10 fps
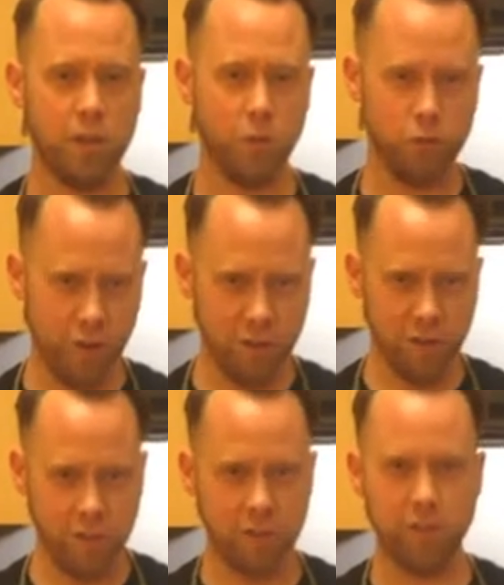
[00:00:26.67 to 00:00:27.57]

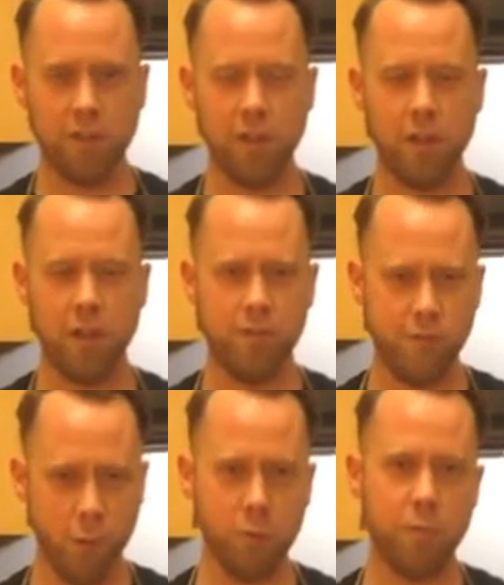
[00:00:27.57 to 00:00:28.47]
nutritious,
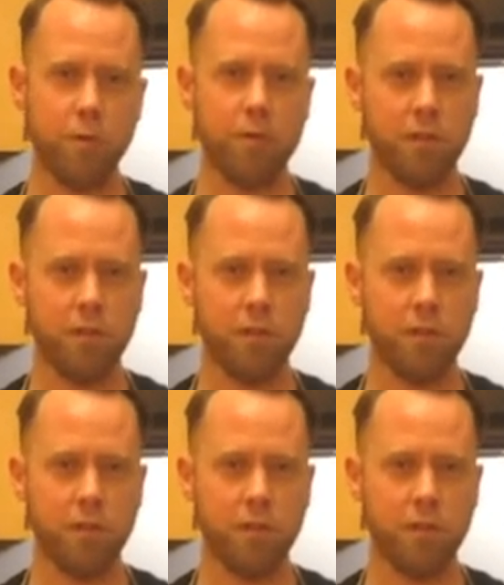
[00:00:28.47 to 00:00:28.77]
affordable.